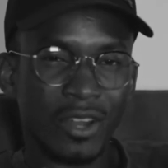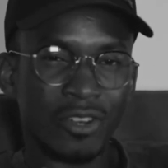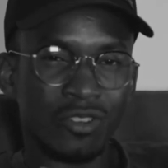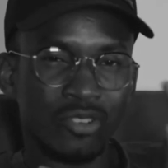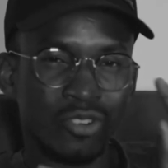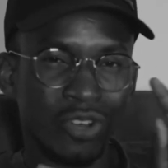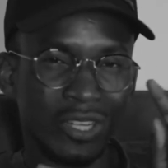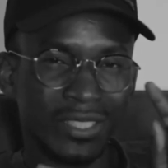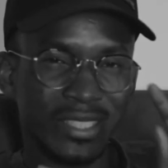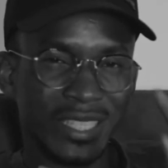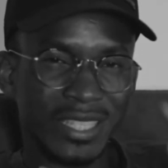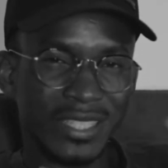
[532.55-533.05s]

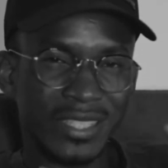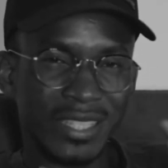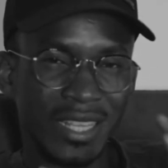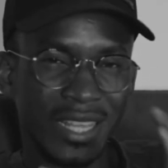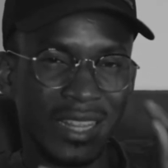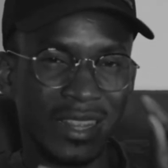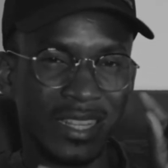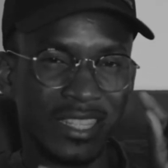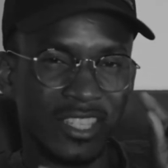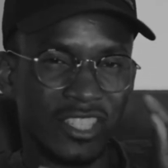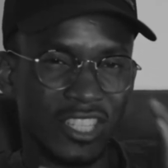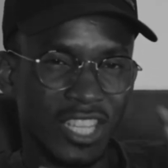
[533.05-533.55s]
noticing
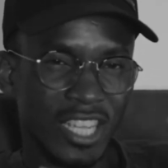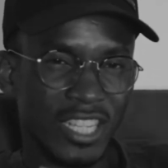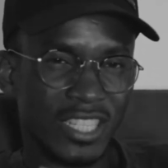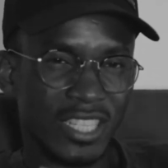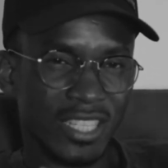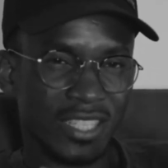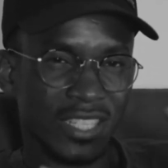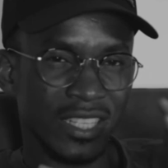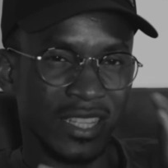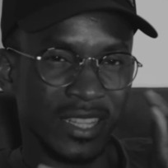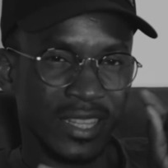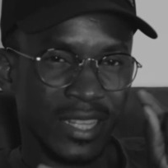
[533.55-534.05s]
the
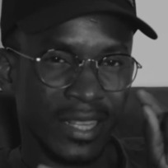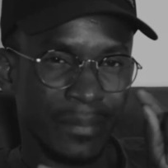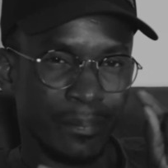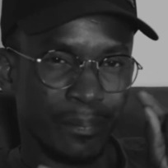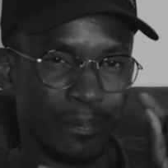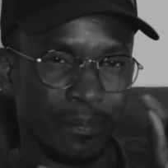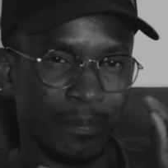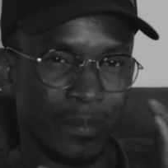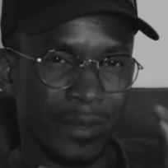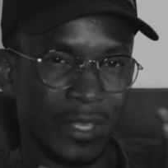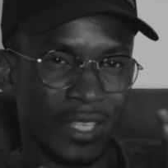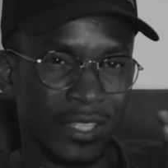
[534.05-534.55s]
changes in the
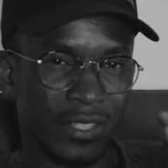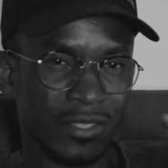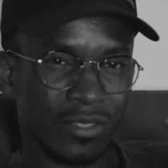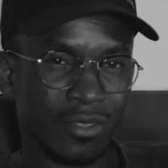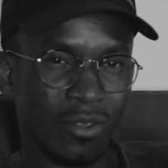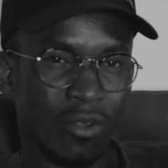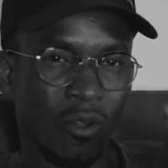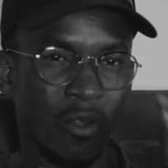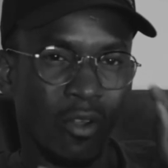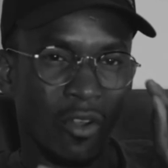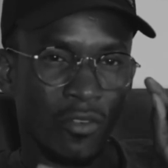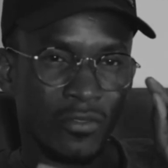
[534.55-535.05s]

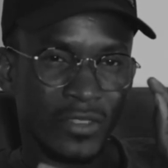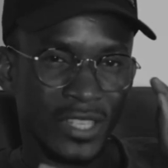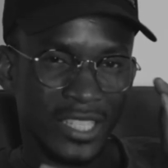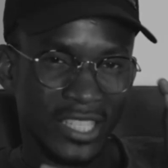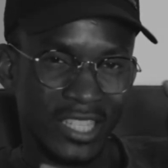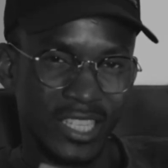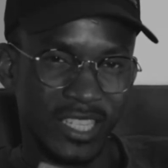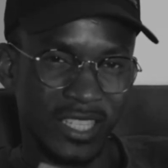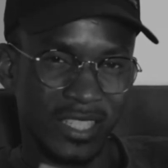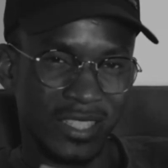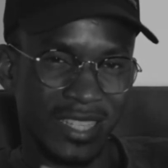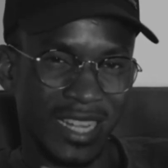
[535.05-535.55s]
piece of the cheese,